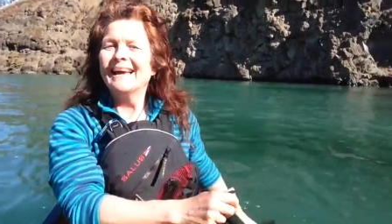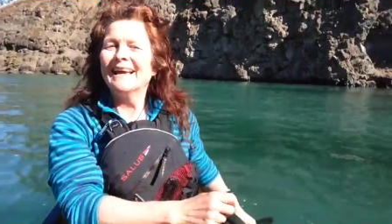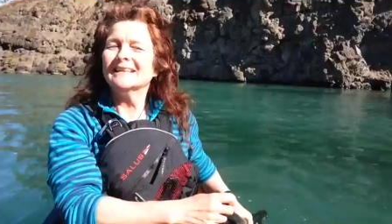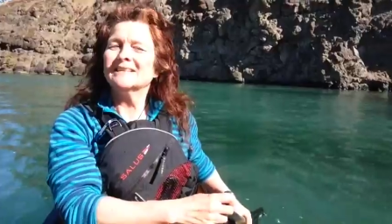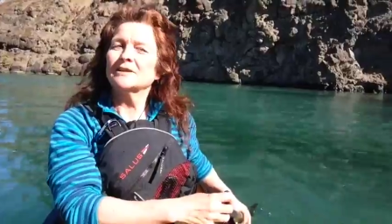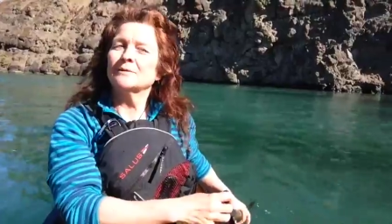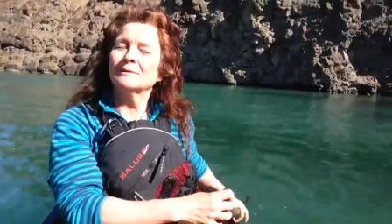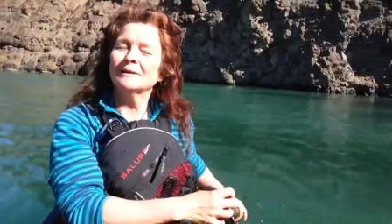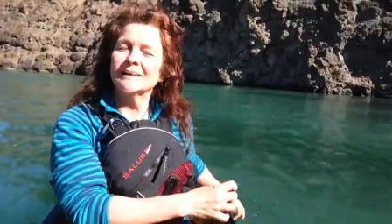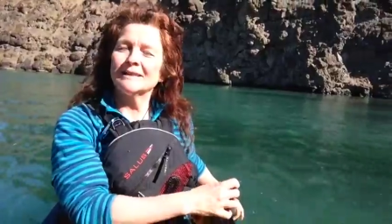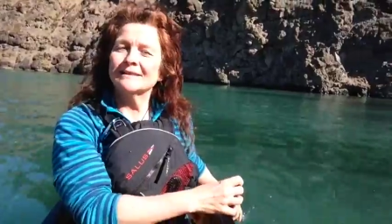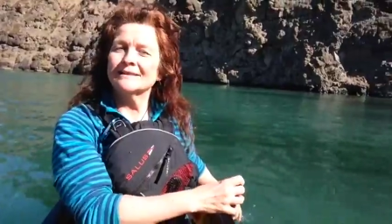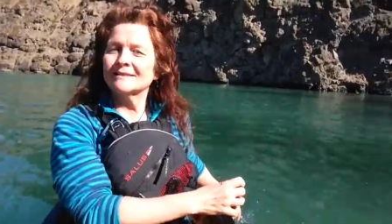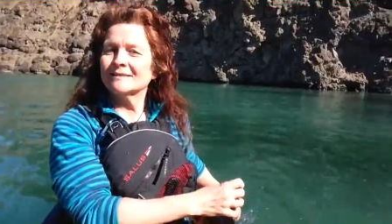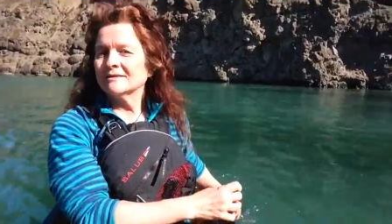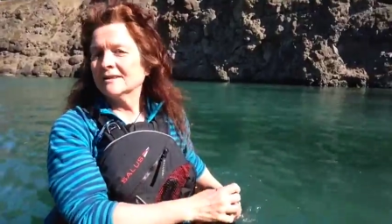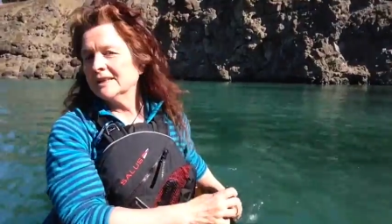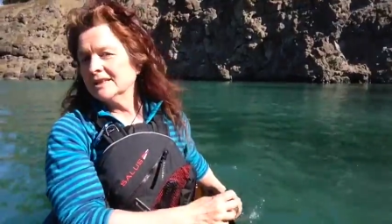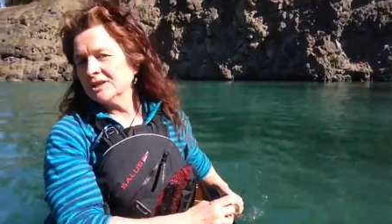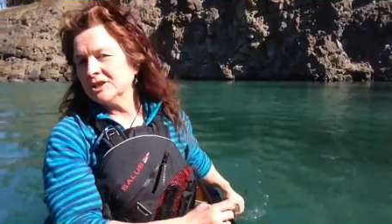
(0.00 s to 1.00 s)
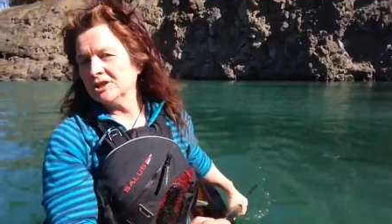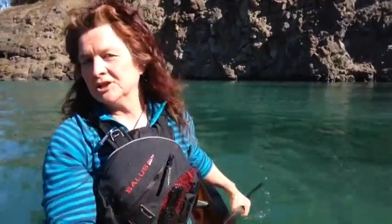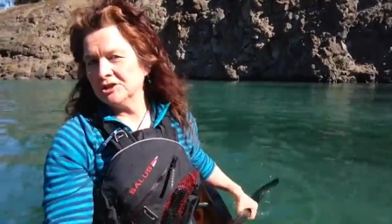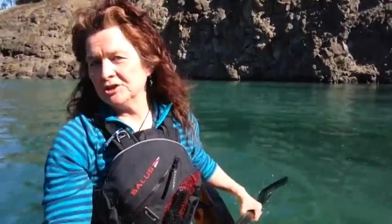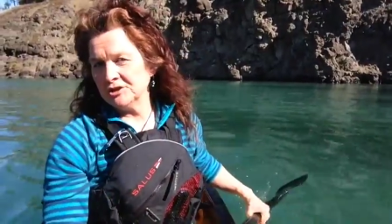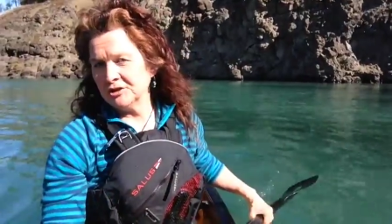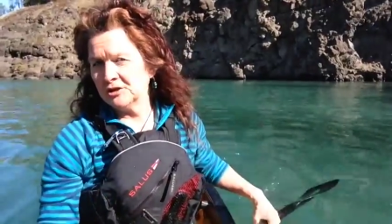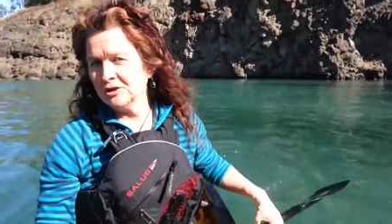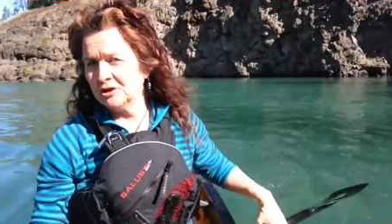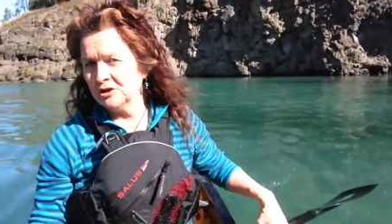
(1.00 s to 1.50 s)
And so one of the
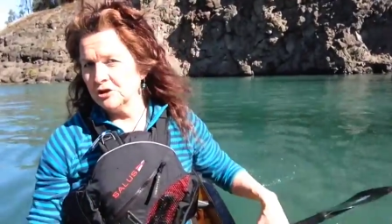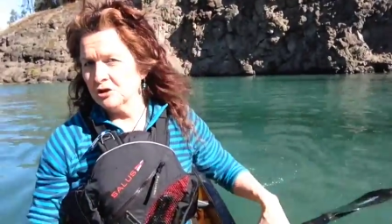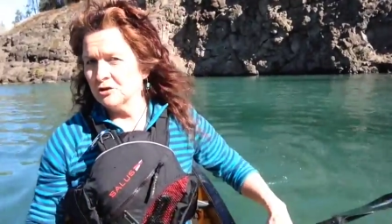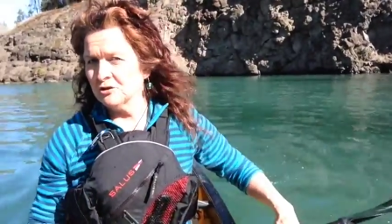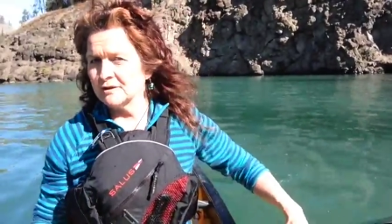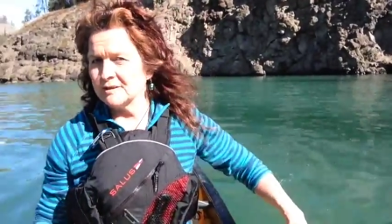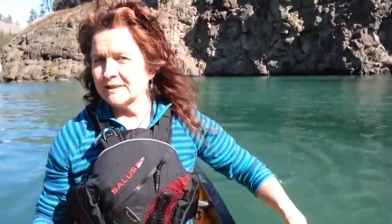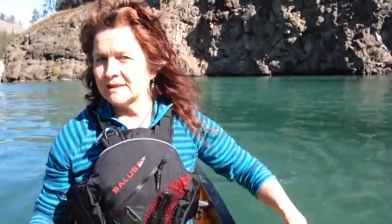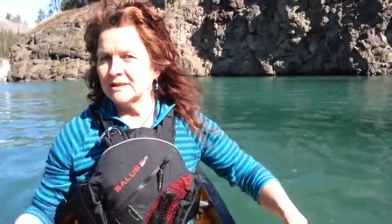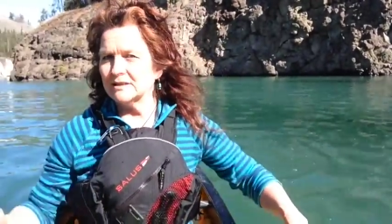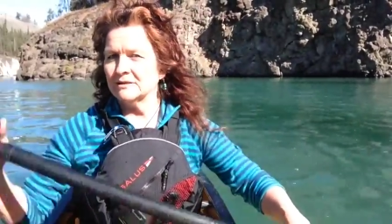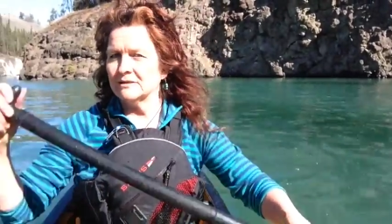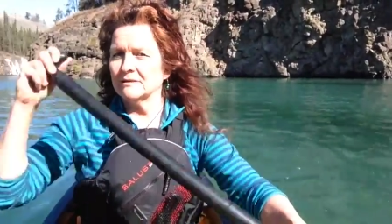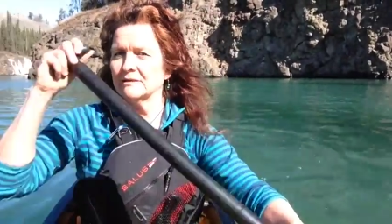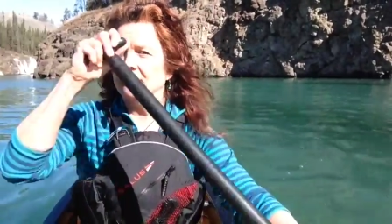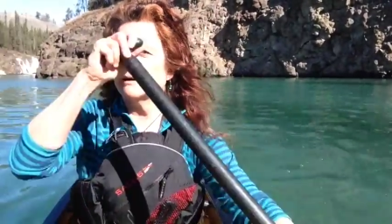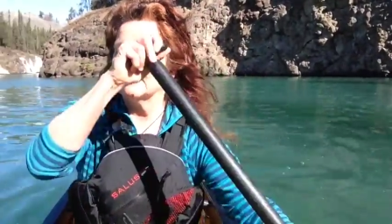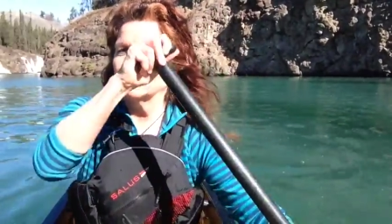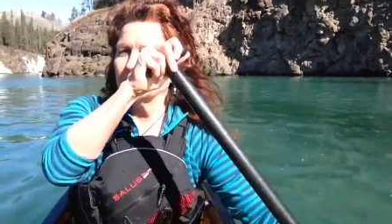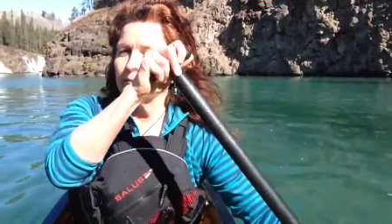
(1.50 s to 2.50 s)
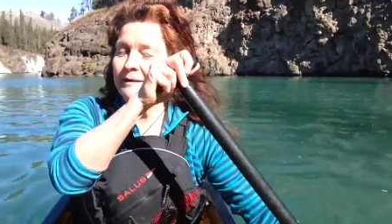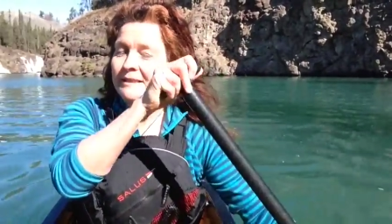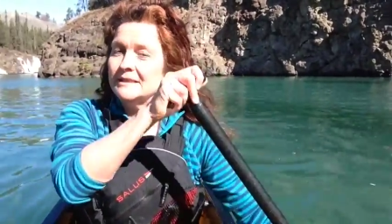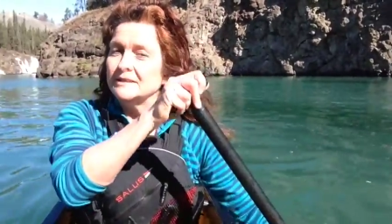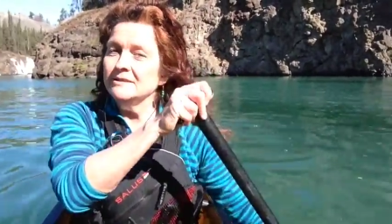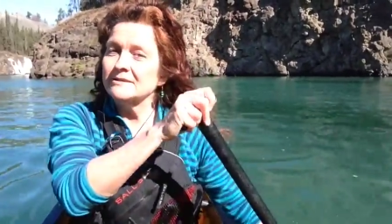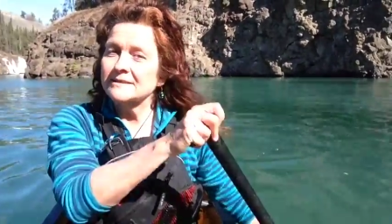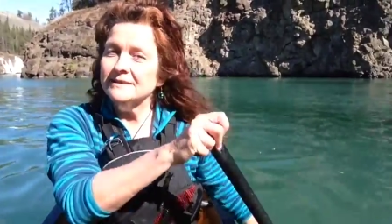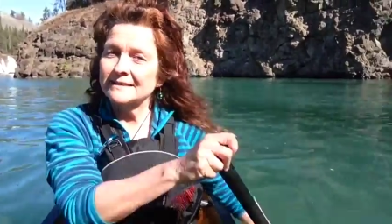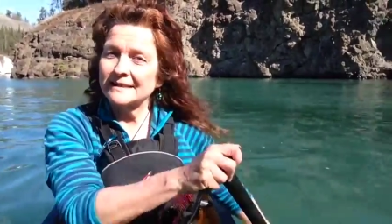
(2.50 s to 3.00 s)
strategies you can use to
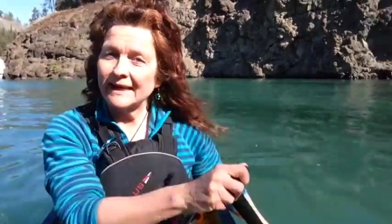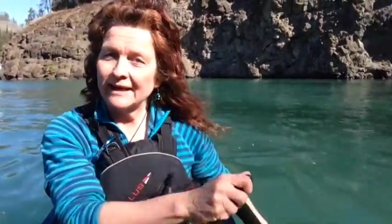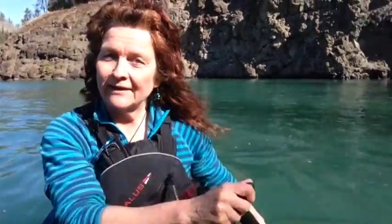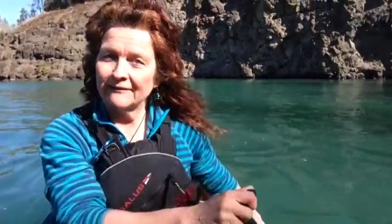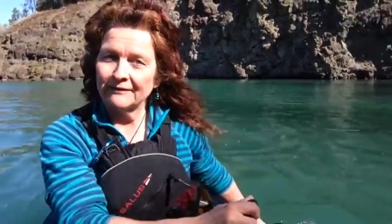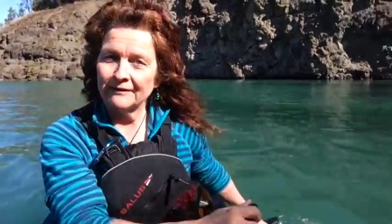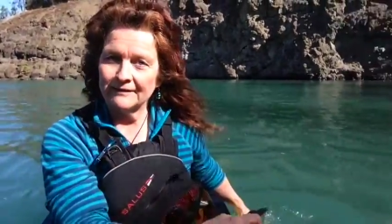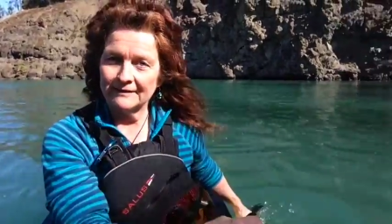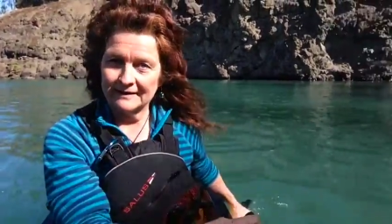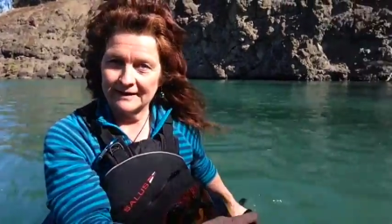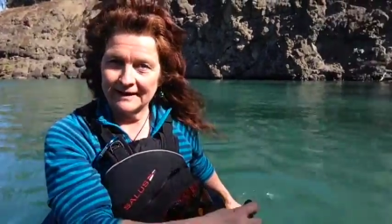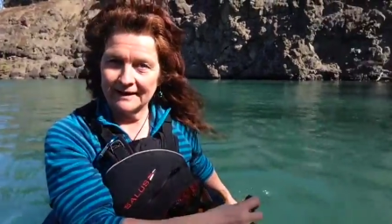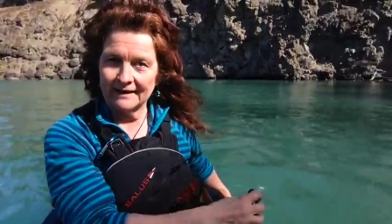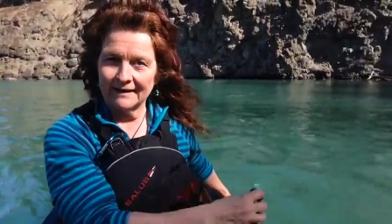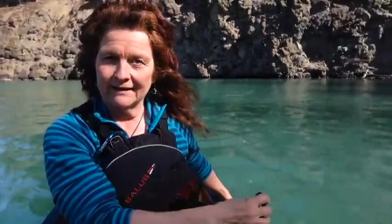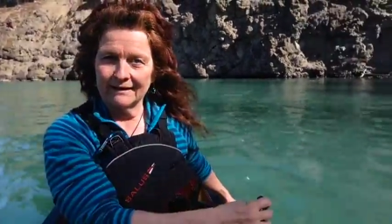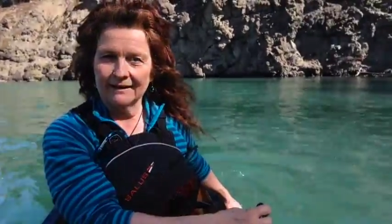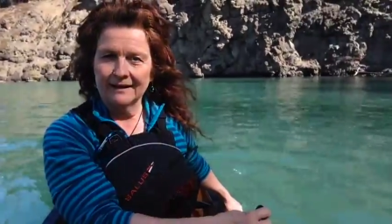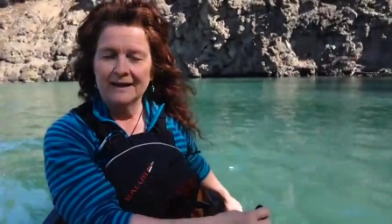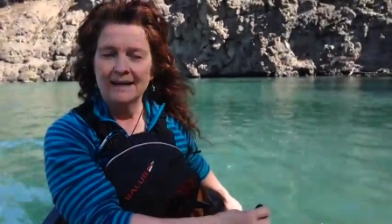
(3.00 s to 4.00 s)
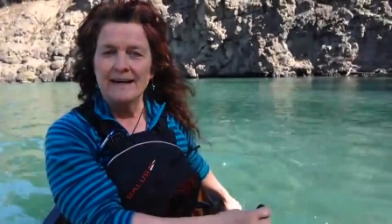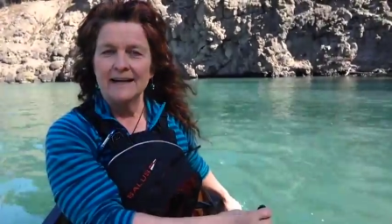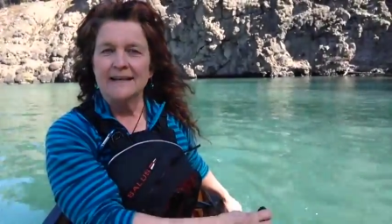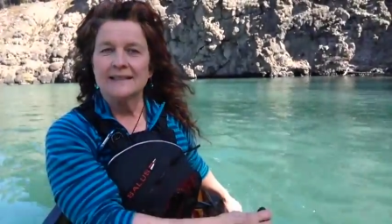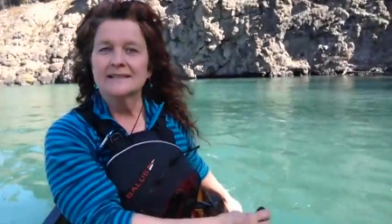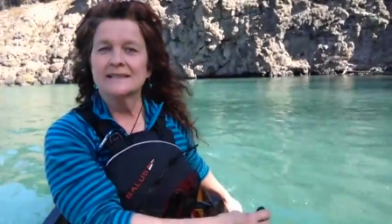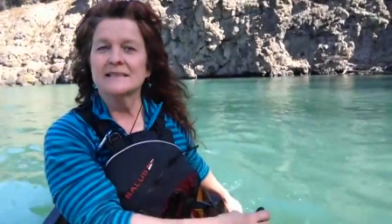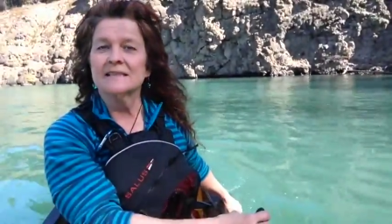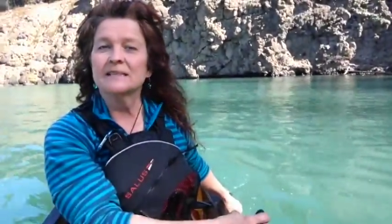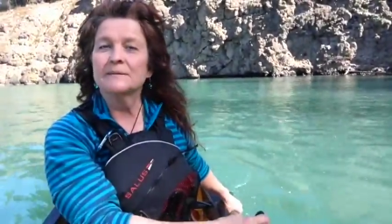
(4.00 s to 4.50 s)
reduce the effort there
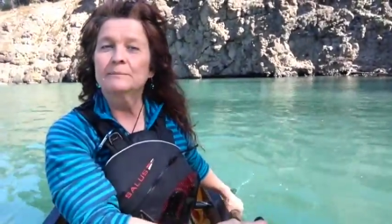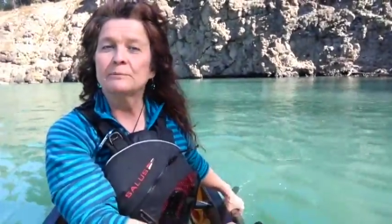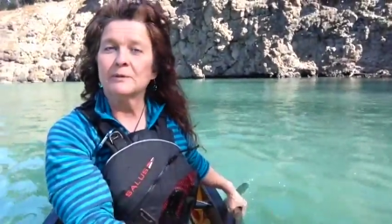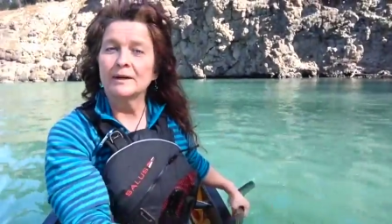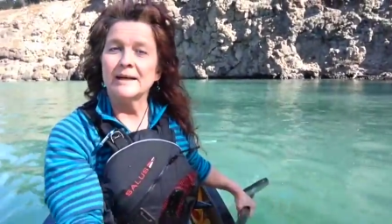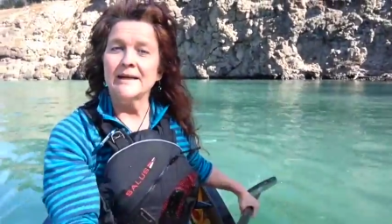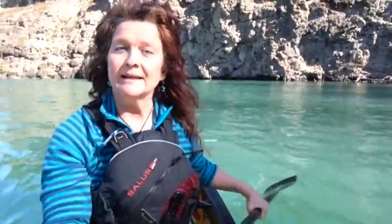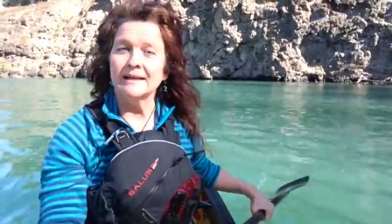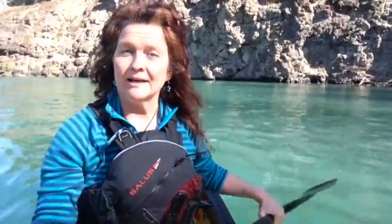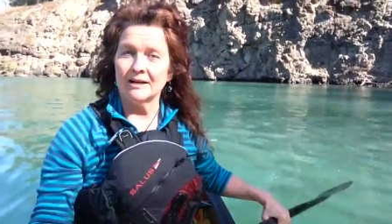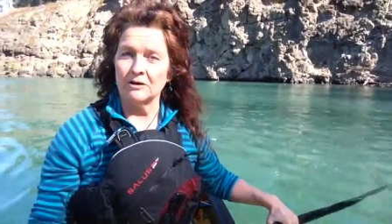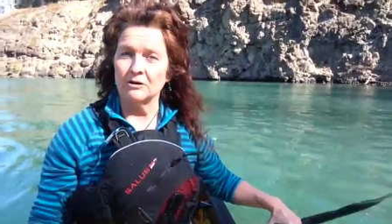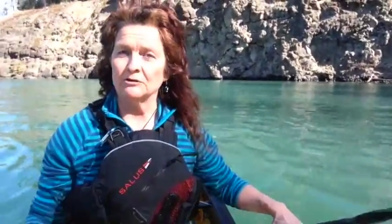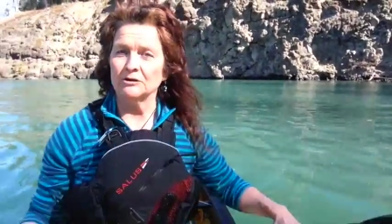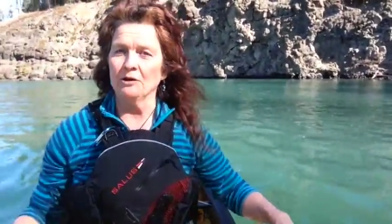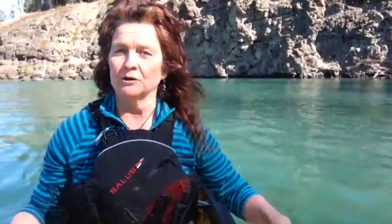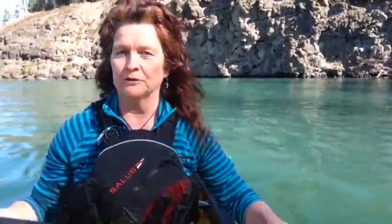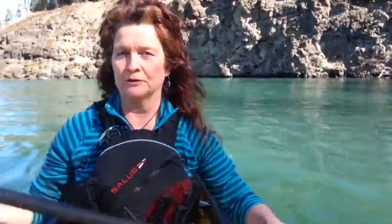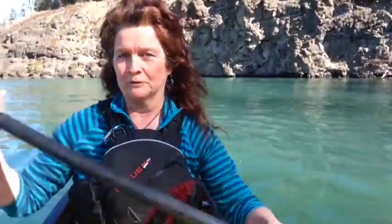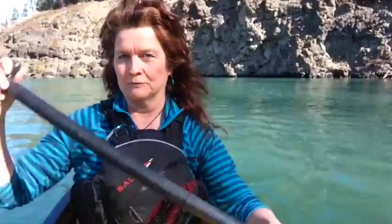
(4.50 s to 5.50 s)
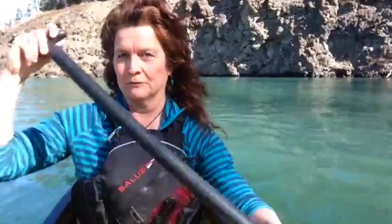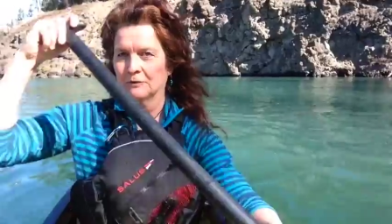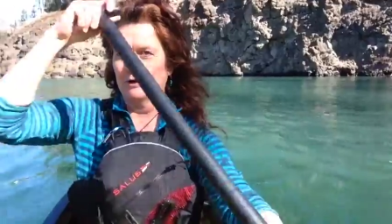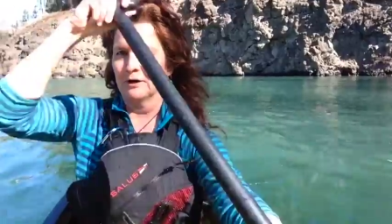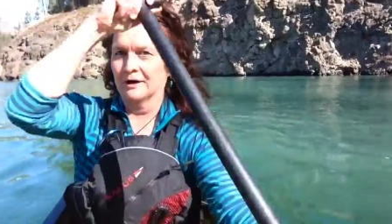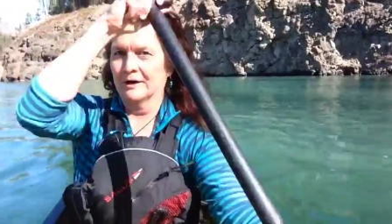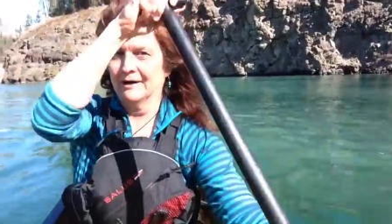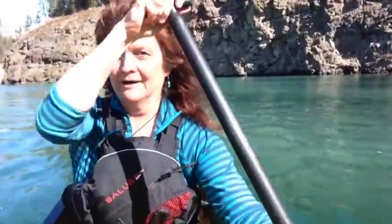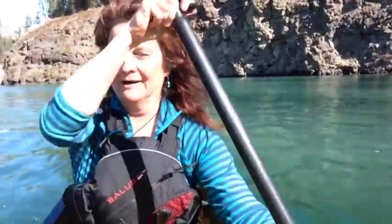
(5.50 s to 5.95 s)
is to spread out the work.